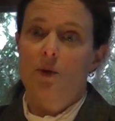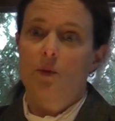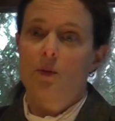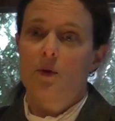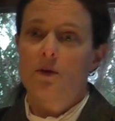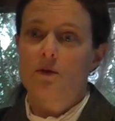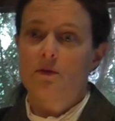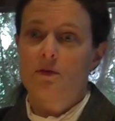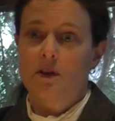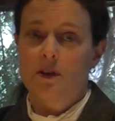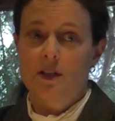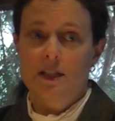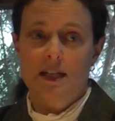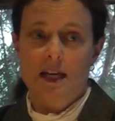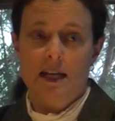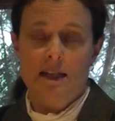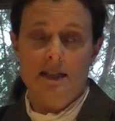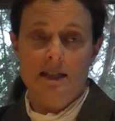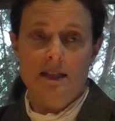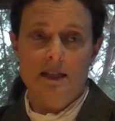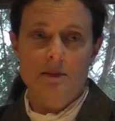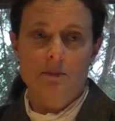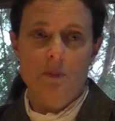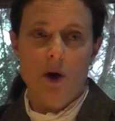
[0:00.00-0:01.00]
We're a very
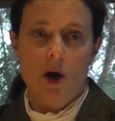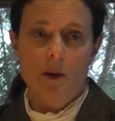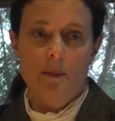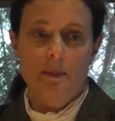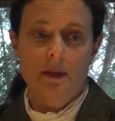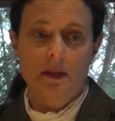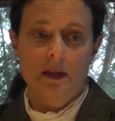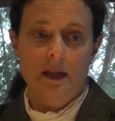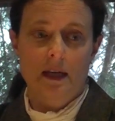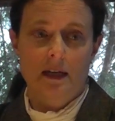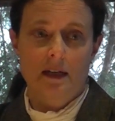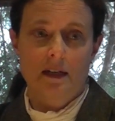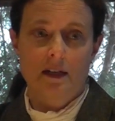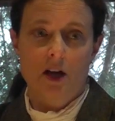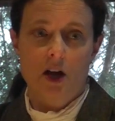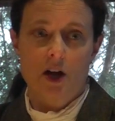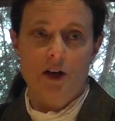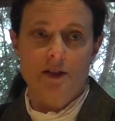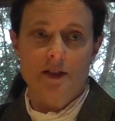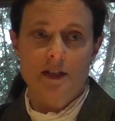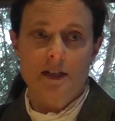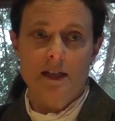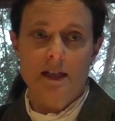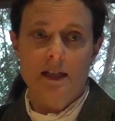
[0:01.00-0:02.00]
densely populated
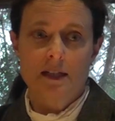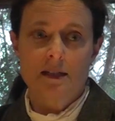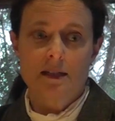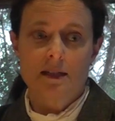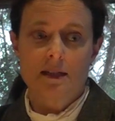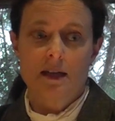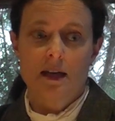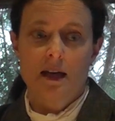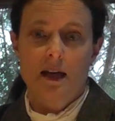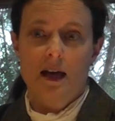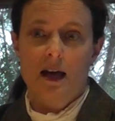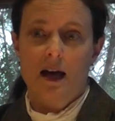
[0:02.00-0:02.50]
continent.